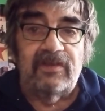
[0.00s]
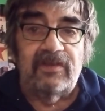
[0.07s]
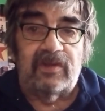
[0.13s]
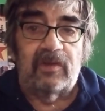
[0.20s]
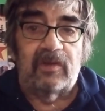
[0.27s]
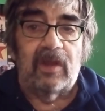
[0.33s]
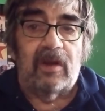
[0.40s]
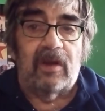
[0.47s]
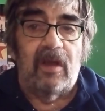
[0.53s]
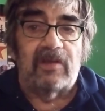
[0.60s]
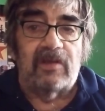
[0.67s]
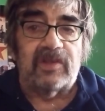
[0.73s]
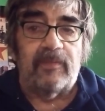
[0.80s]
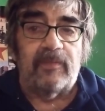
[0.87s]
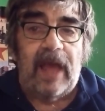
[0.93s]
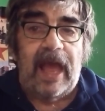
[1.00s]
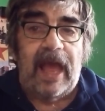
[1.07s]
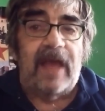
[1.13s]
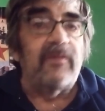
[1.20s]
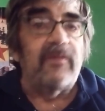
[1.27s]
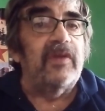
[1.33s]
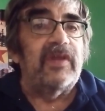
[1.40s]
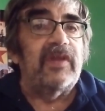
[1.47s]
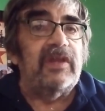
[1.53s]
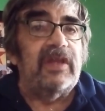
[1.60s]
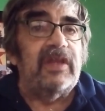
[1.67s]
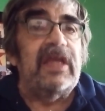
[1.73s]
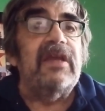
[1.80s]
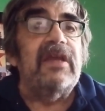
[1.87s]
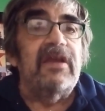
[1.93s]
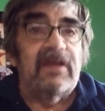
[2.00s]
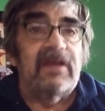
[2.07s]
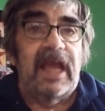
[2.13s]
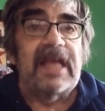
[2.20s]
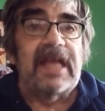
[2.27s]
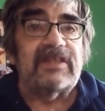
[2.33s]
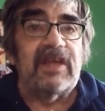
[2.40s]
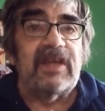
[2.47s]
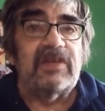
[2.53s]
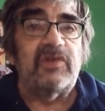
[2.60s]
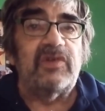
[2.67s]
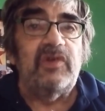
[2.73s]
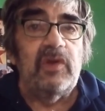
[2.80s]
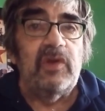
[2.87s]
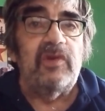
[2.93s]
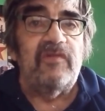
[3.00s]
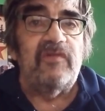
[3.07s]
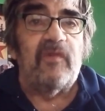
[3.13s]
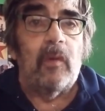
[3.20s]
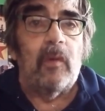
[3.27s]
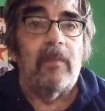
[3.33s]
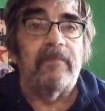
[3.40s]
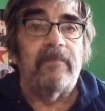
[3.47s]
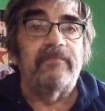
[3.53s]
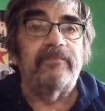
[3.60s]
to the lost man within the SS uniform.